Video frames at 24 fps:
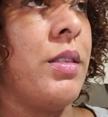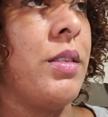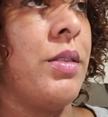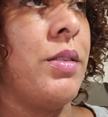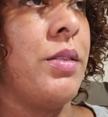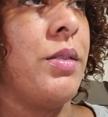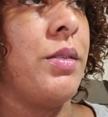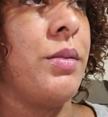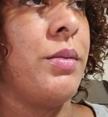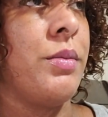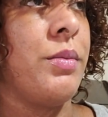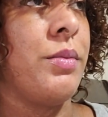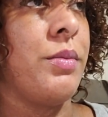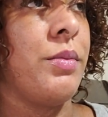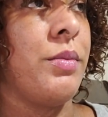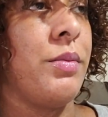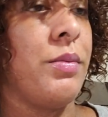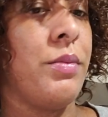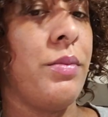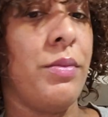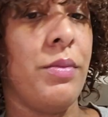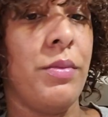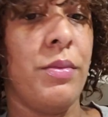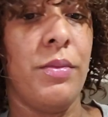
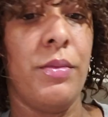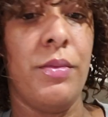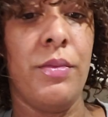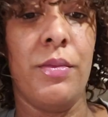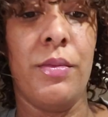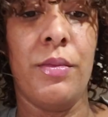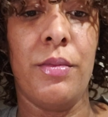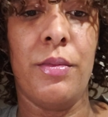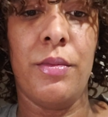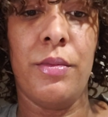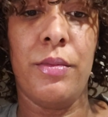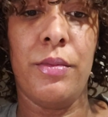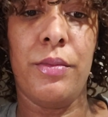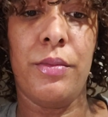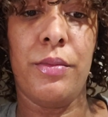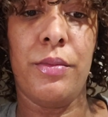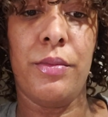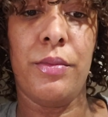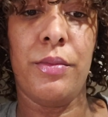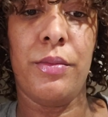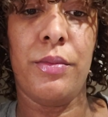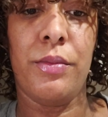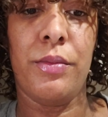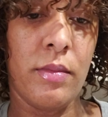
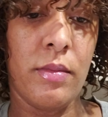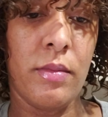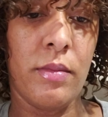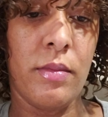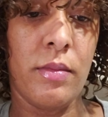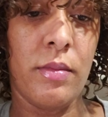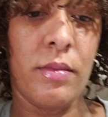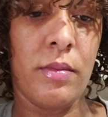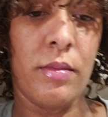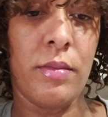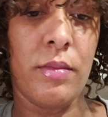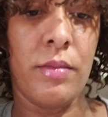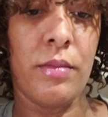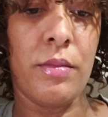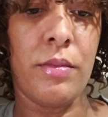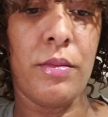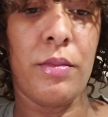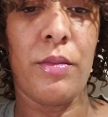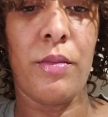(silence)